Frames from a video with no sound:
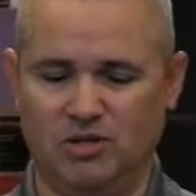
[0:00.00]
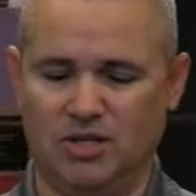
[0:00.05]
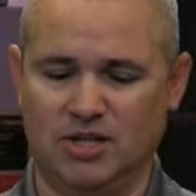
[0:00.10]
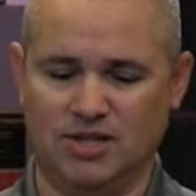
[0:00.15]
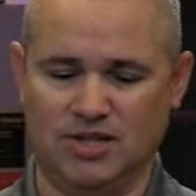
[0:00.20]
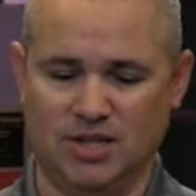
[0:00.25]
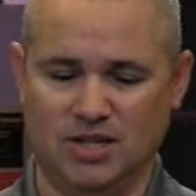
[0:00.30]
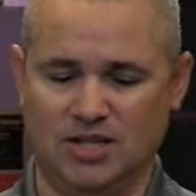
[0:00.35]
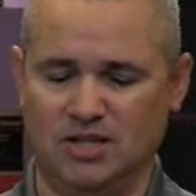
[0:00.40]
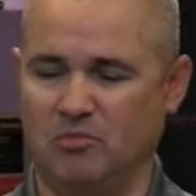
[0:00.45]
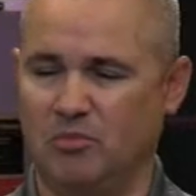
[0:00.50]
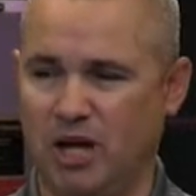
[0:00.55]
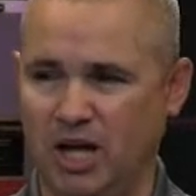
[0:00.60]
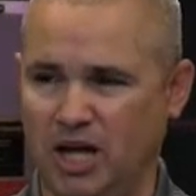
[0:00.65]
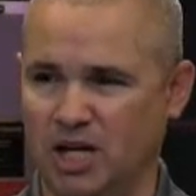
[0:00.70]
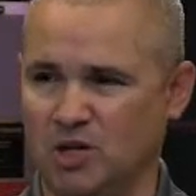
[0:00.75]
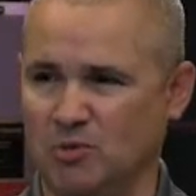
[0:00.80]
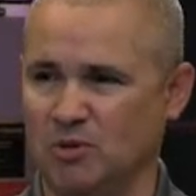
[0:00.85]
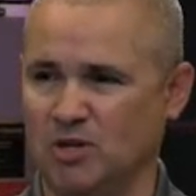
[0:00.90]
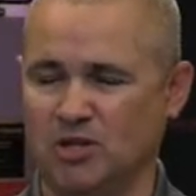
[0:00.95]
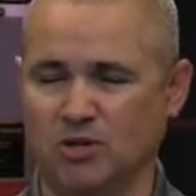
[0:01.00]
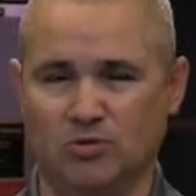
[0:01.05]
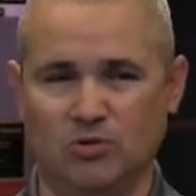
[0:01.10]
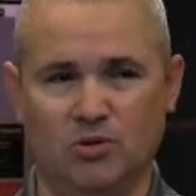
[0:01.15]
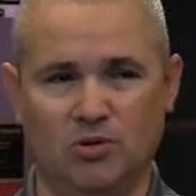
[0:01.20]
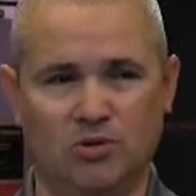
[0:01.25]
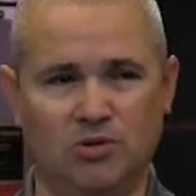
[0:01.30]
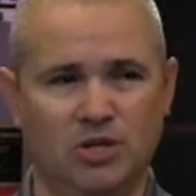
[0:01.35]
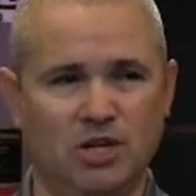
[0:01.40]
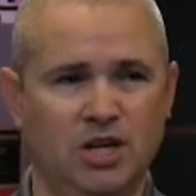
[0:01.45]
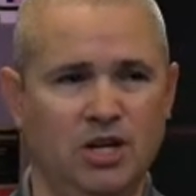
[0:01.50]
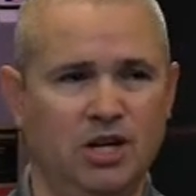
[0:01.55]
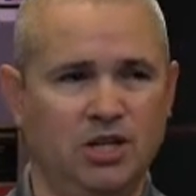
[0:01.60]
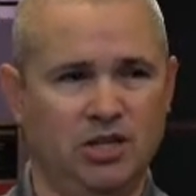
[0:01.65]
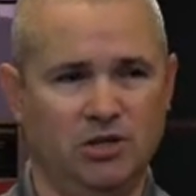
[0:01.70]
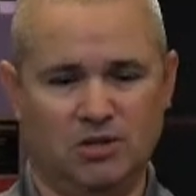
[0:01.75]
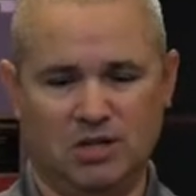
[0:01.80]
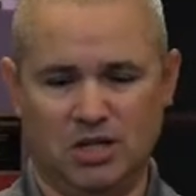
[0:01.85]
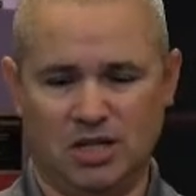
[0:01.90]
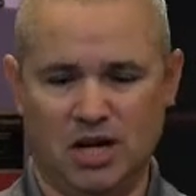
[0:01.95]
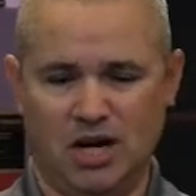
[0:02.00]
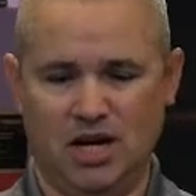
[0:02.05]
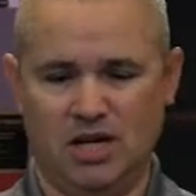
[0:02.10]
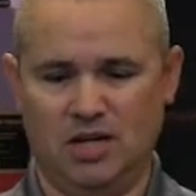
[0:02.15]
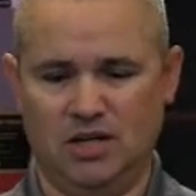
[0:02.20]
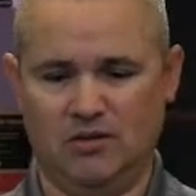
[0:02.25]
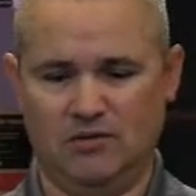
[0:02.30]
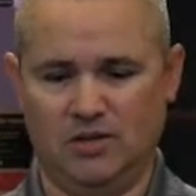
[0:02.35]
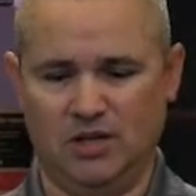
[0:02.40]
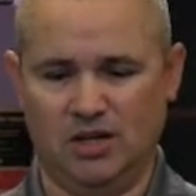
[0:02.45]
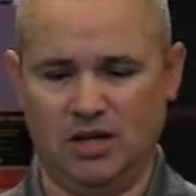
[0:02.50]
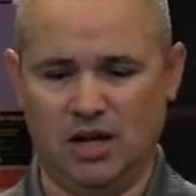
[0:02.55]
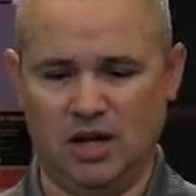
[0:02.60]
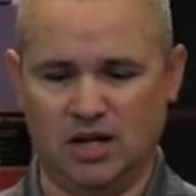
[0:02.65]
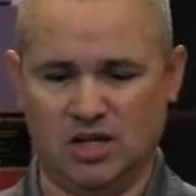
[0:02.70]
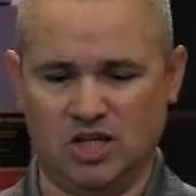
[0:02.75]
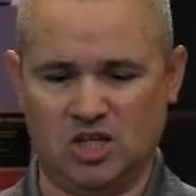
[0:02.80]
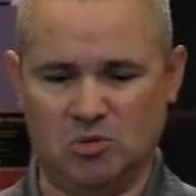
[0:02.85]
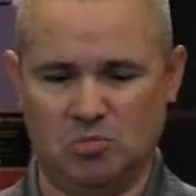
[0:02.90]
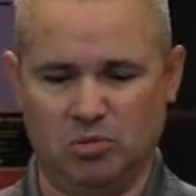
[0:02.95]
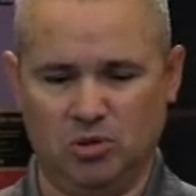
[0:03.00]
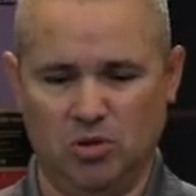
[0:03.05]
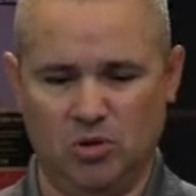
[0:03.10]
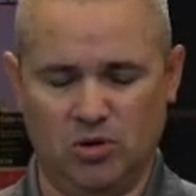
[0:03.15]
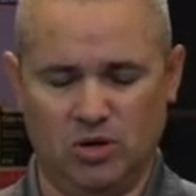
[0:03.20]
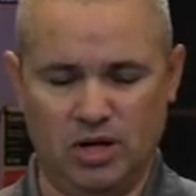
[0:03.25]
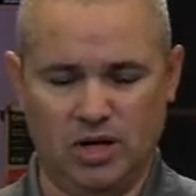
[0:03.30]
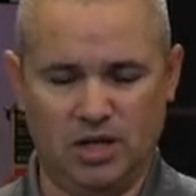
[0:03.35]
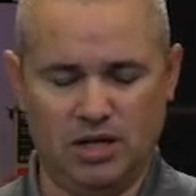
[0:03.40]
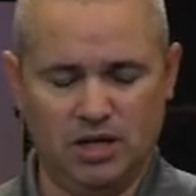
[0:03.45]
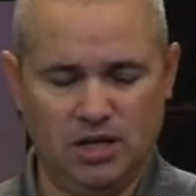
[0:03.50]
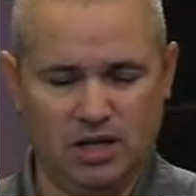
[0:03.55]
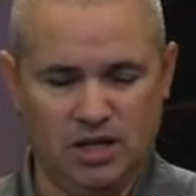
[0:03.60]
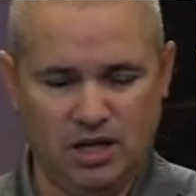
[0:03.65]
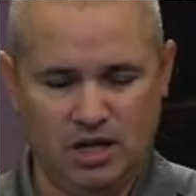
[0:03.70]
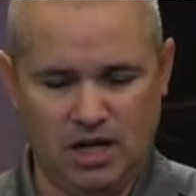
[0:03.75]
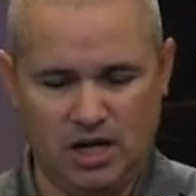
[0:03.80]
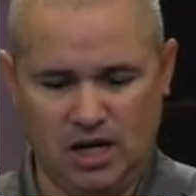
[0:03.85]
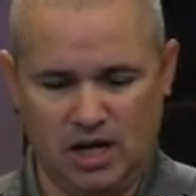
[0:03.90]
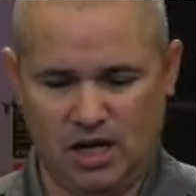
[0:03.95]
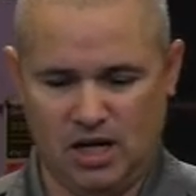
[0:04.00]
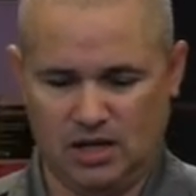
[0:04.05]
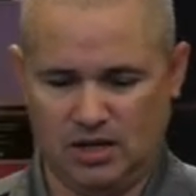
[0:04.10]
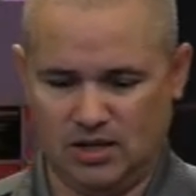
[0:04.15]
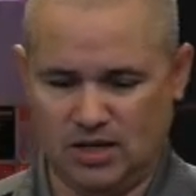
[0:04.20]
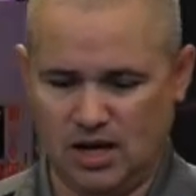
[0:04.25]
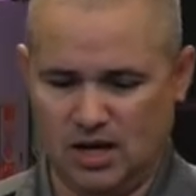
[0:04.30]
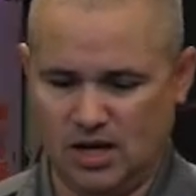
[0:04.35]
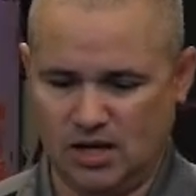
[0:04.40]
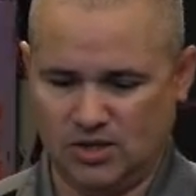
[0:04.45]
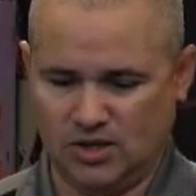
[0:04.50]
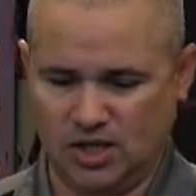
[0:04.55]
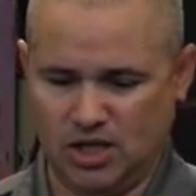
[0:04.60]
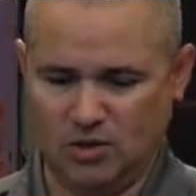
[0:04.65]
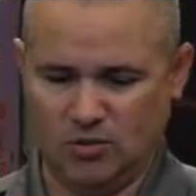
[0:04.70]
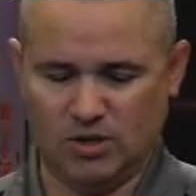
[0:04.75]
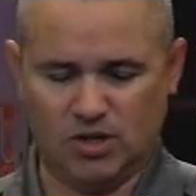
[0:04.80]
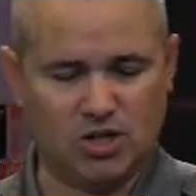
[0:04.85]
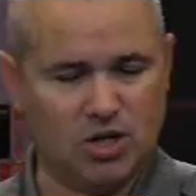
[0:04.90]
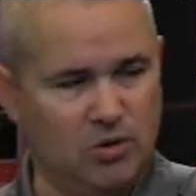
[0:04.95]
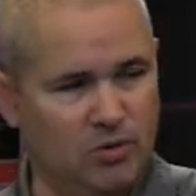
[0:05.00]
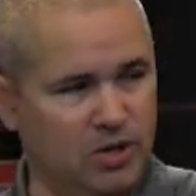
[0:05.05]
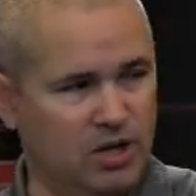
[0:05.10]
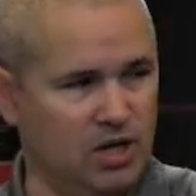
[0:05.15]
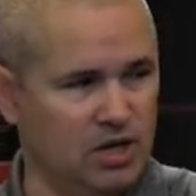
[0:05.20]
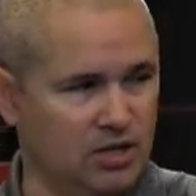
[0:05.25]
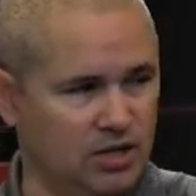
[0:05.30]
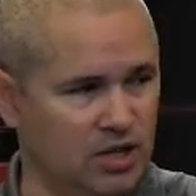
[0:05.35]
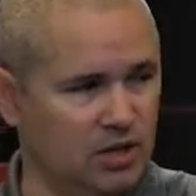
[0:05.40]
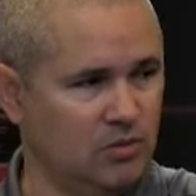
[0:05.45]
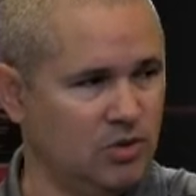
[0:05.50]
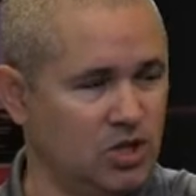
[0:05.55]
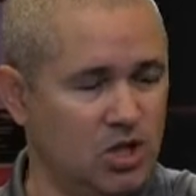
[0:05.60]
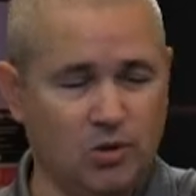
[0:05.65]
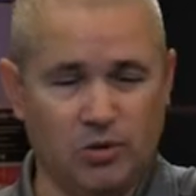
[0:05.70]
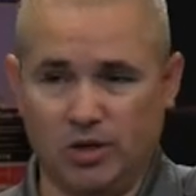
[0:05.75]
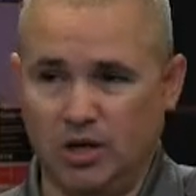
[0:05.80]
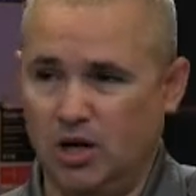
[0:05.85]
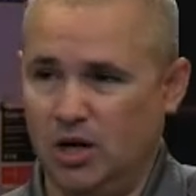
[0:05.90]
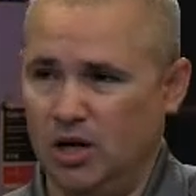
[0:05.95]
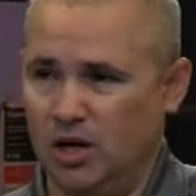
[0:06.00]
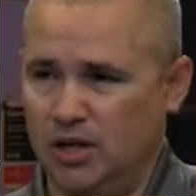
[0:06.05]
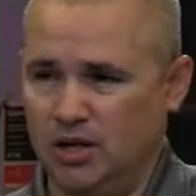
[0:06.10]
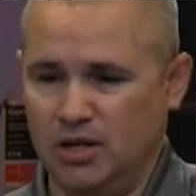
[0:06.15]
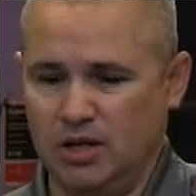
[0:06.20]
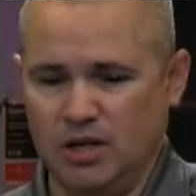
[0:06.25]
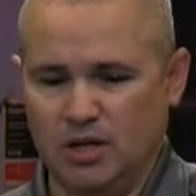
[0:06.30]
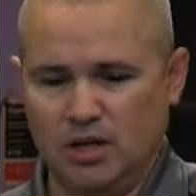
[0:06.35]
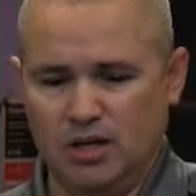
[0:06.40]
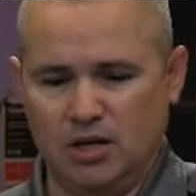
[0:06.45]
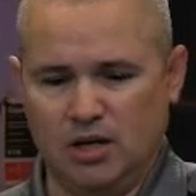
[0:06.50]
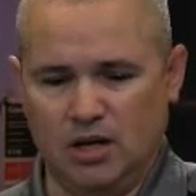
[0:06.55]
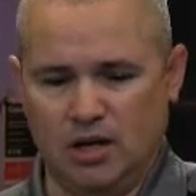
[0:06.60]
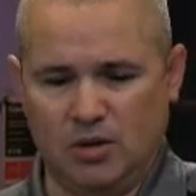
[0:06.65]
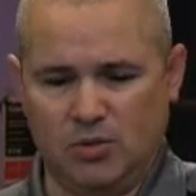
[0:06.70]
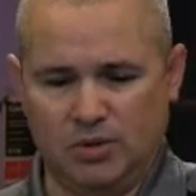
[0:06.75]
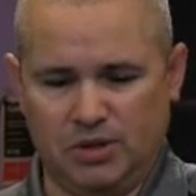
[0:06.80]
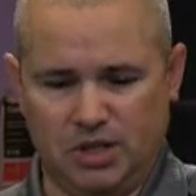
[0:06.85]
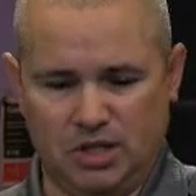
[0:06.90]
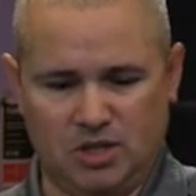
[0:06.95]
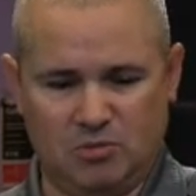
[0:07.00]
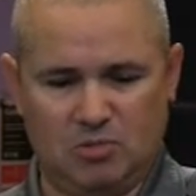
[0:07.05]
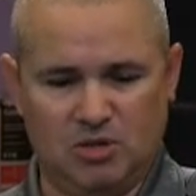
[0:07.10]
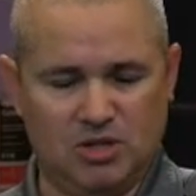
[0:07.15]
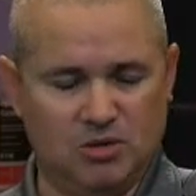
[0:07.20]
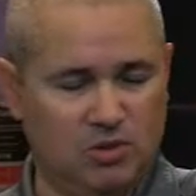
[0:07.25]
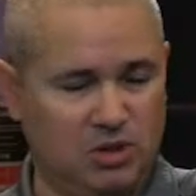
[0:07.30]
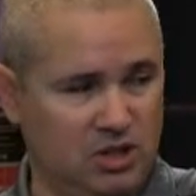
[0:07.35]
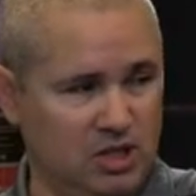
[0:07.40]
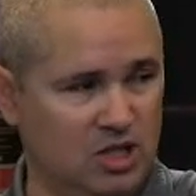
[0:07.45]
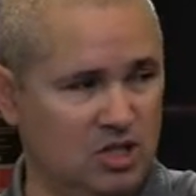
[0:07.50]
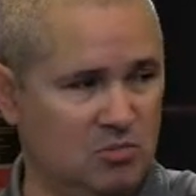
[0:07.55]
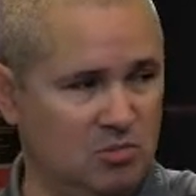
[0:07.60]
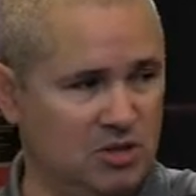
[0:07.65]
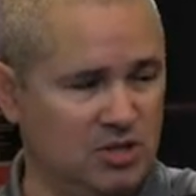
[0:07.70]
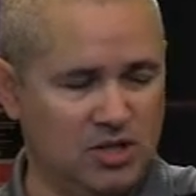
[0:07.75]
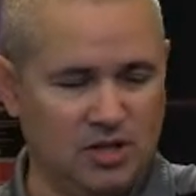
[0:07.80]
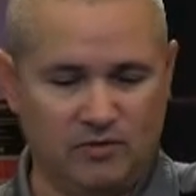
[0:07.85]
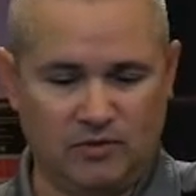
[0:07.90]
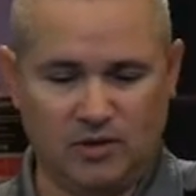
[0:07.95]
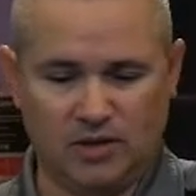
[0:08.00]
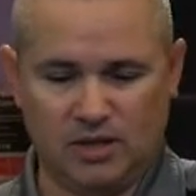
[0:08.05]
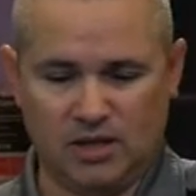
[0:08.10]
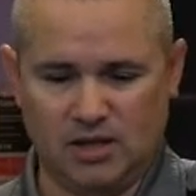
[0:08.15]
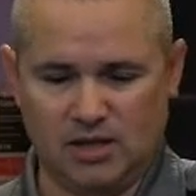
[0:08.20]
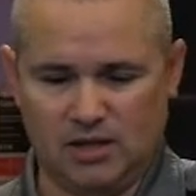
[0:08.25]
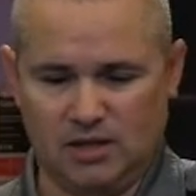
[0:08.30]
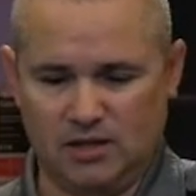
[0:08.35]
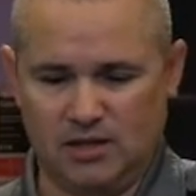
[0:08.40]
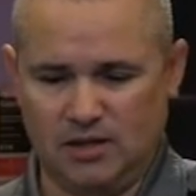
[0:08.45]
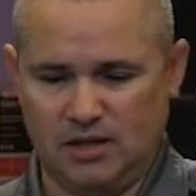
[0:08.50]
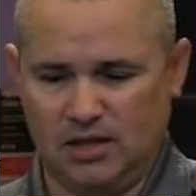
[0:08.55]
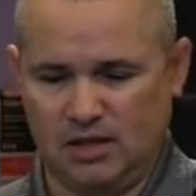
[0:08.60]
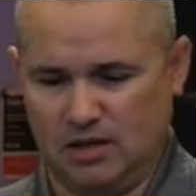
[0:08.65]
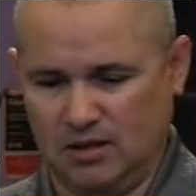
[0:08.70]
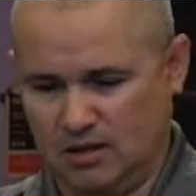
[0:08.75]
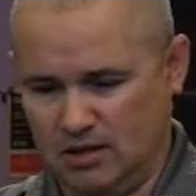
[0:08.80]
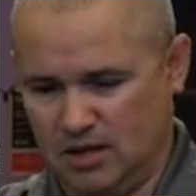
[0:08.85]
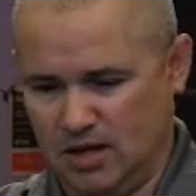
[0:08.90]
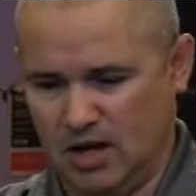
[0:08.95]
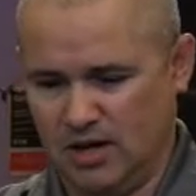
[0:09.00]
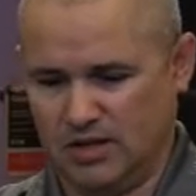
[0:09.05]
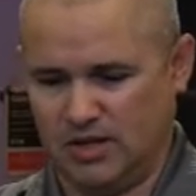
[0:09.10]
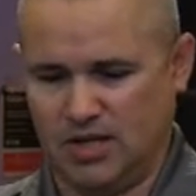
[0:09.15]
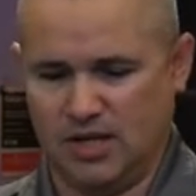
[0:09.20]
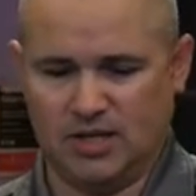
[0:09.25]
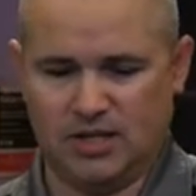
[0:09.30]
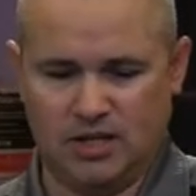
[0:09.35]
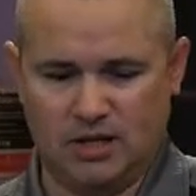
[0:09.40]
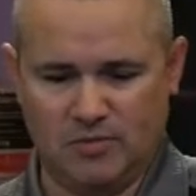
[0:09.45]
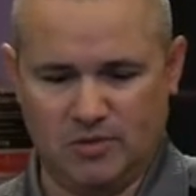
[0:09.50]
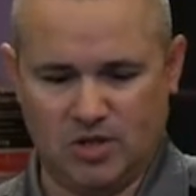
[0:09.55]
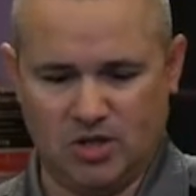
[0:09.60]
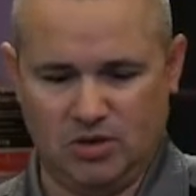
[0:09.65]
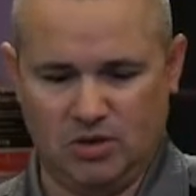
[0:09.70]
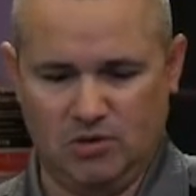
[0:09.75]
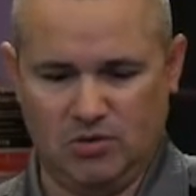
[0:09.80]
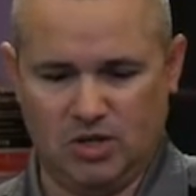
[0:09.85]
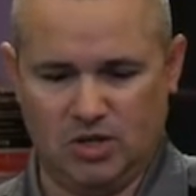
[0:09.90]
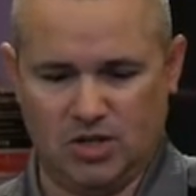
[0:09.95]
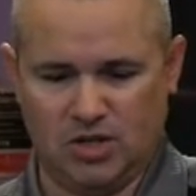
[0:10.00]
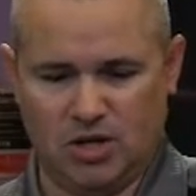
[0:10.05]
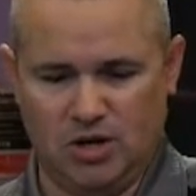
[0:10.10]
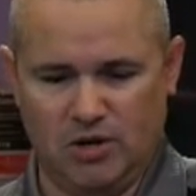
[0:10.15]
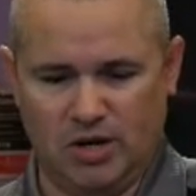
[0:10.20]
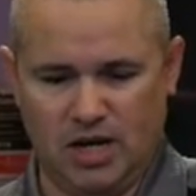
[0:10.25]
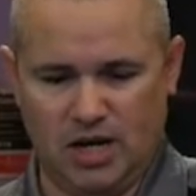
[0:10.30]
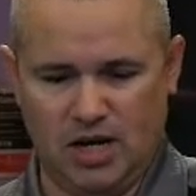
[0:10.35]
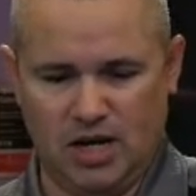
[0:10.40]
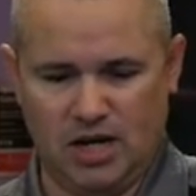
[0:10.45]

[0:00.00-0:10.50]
Since it is a management tool, you can kind of explore it and see what's going on with this specific system. So you can just go ahead